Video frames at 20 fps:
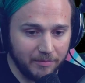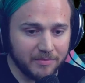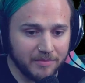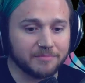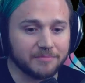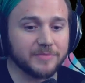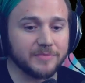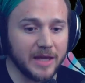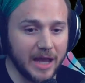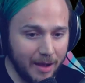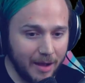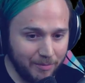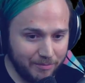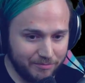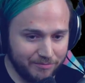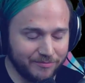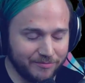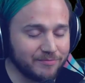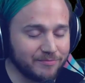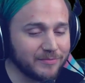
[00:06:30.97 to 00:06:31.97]
Yep.
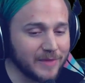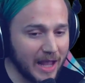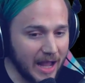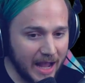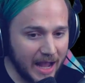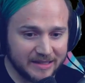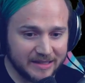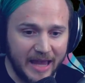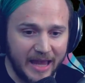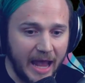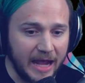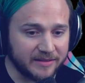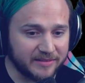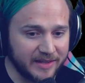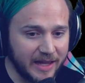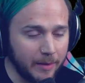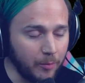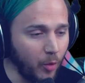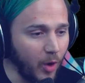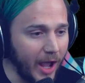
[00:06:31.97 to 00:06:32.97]
Exact
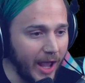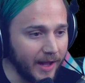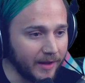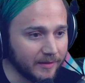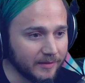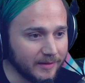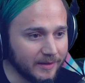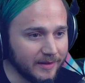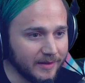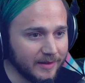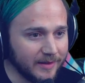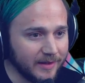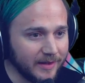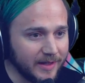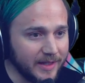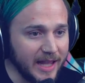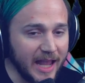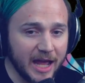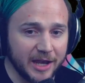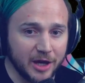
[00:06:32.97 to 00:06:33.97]
same way.
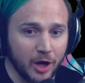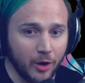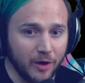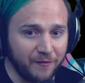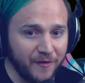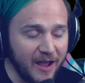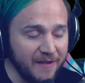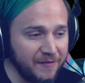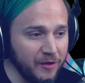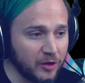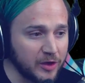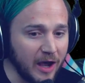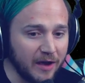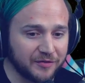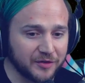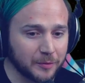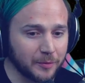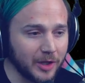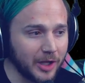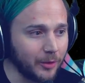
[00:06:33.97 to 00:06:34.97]
Yeah, no, if I feel
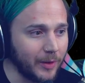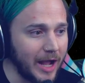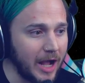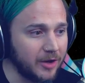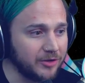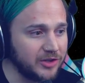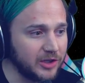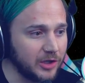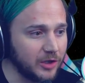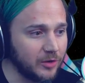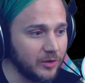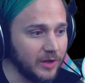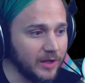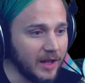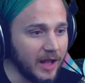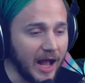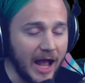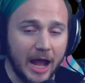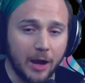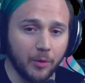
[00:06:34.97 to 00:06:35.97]
comfortable around you,
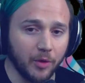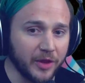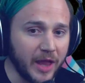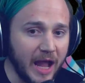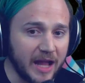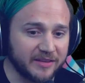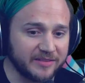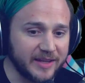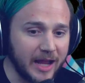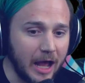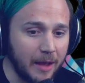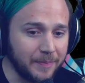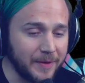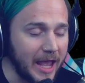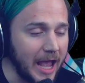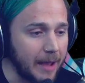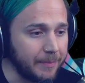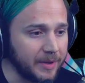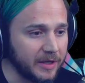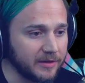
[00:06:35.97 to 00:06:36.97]
I will not stop
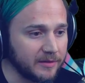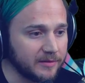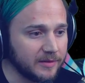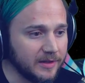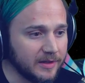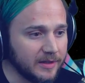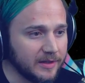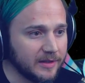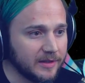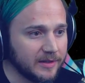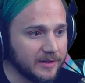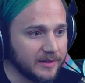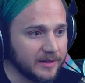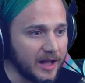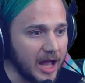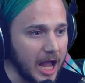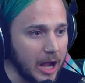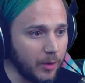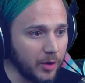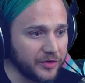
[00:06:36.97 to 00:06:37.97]
yapping.
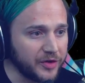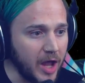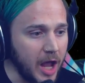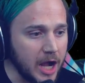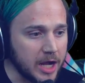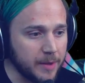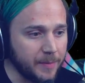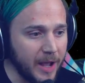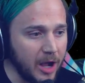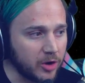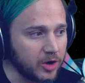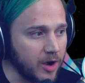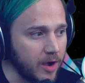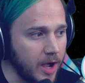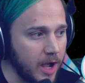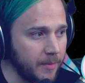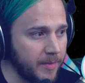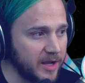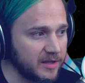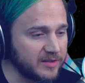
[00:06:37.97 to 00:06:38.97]
I will talk about
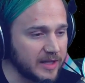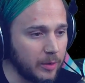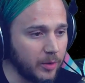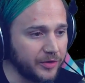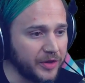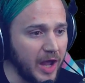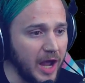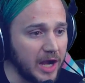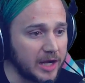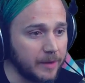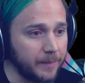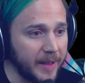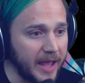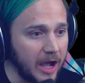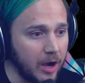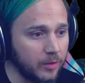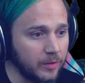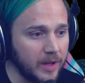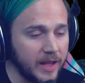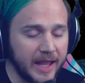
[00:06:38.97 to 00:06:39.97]
comics. I will talk
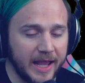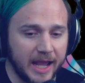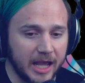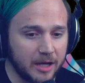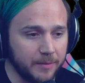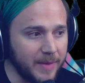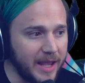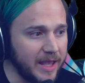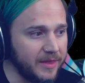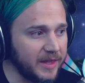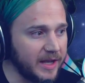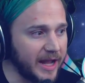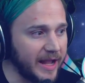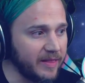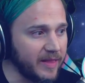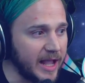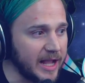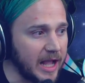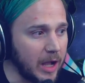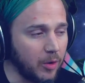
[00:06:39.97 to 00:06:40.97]
about anime that I
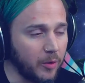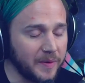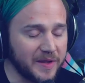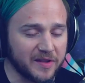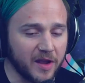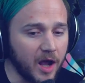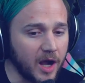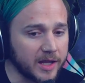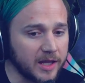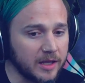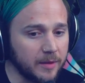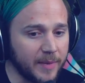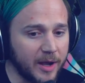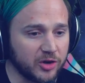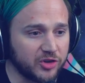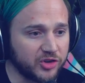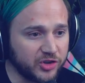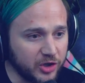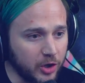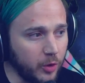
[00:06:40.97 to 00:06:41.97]
like. I will be talking about
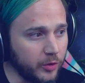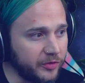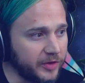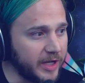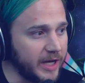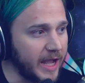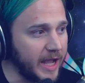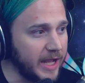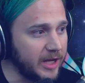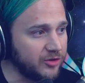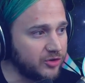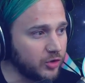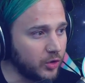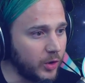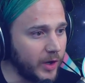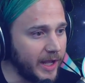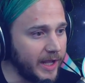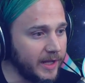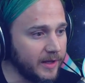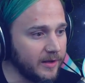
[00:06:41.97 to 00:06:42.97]
shows that I enjoy.